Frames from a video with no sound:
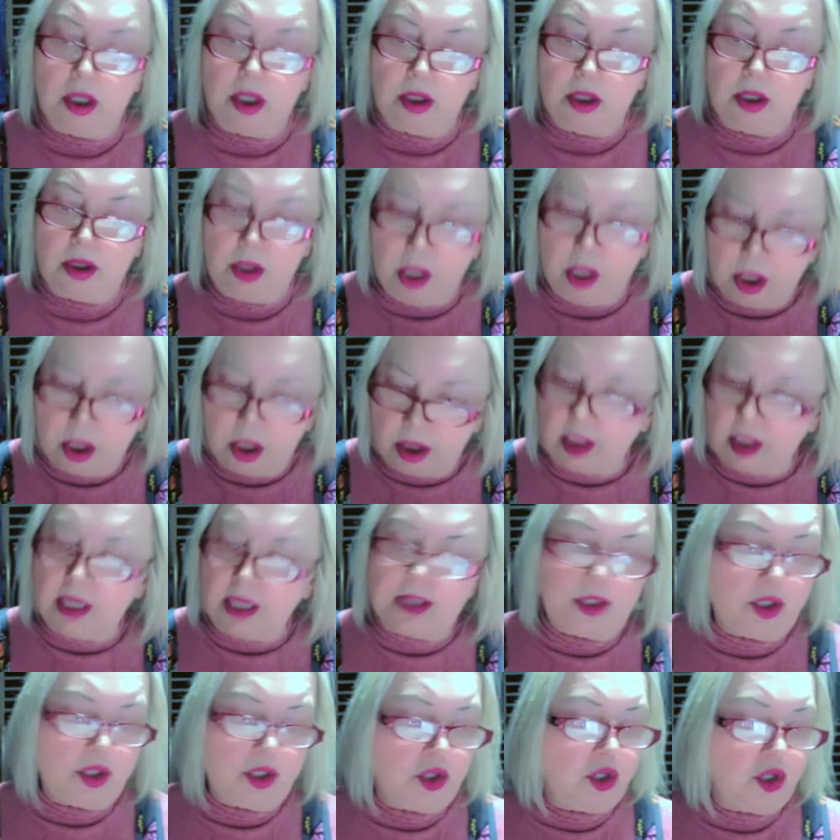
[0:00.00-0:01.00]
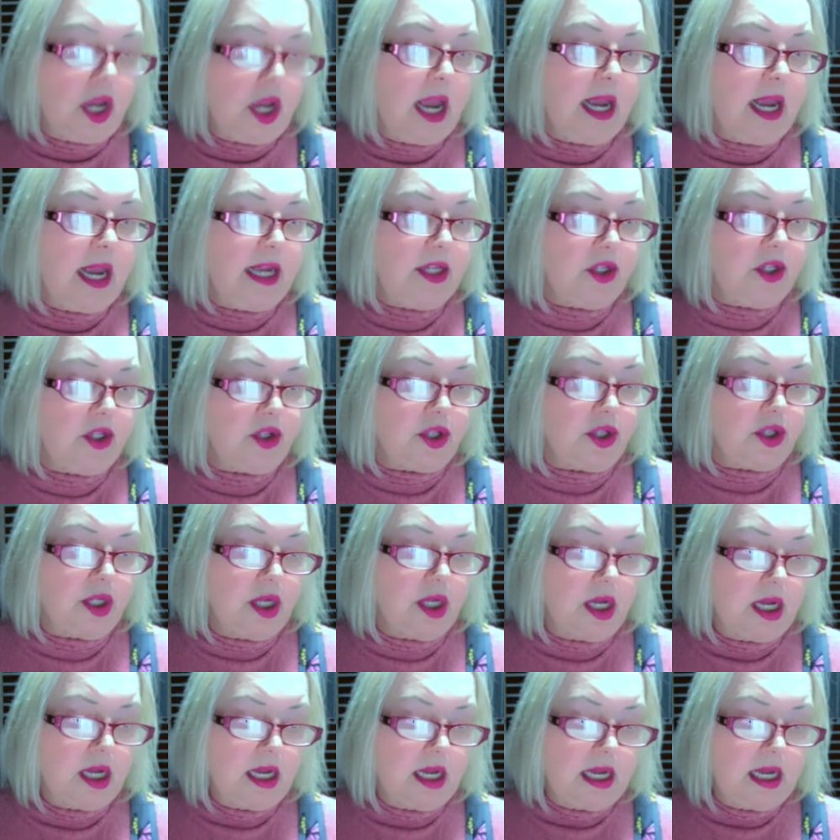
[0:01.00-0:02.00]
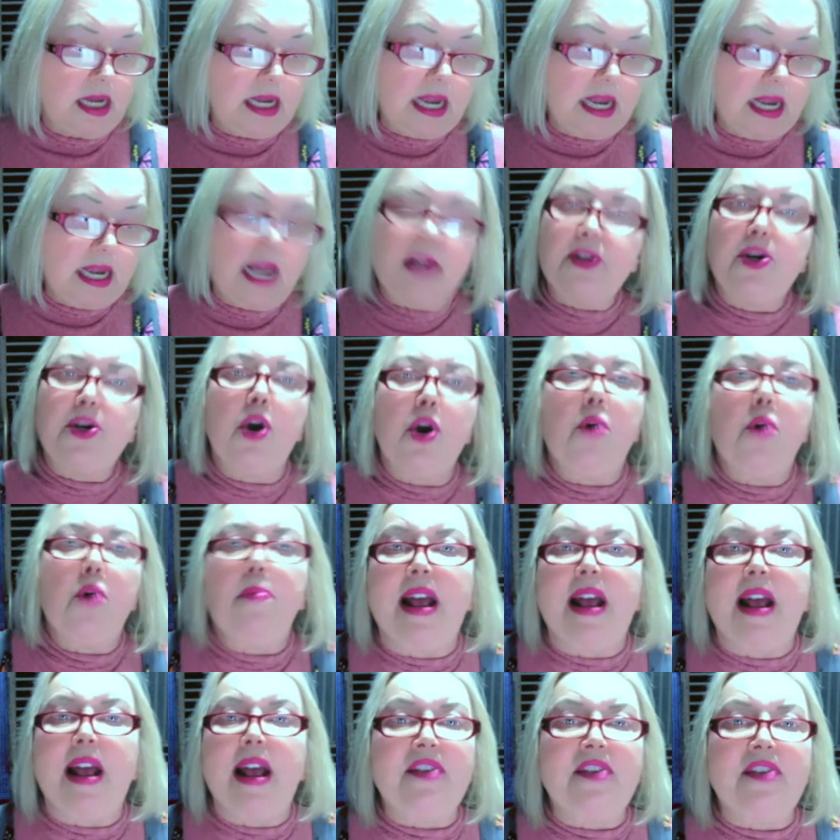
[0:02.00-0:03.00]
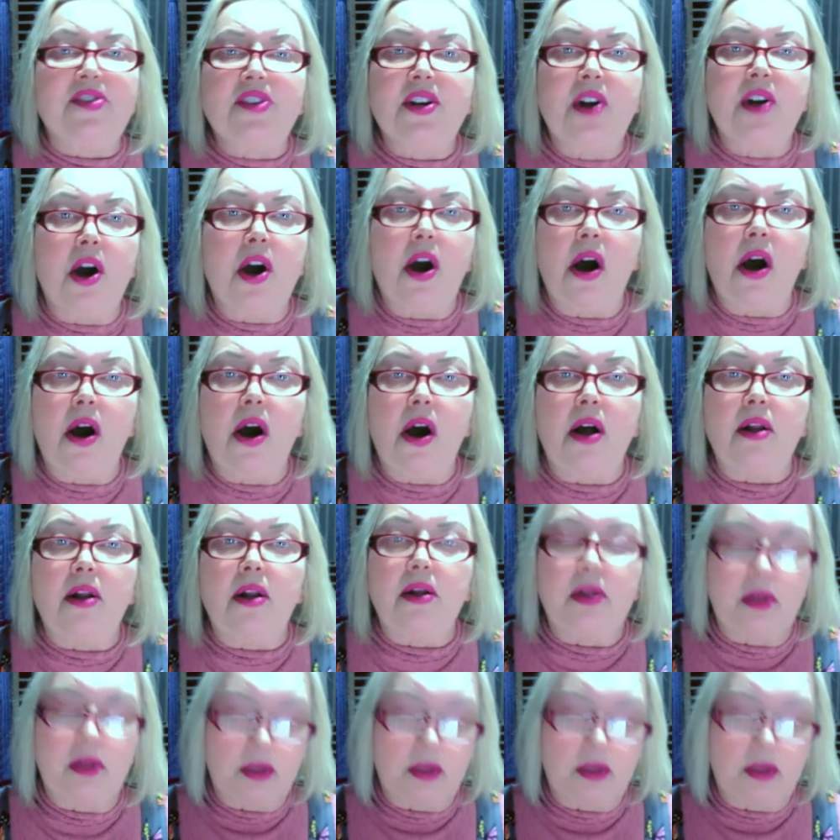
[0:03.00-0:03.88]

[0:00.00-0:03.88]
Look, it's changed." He had no past at all.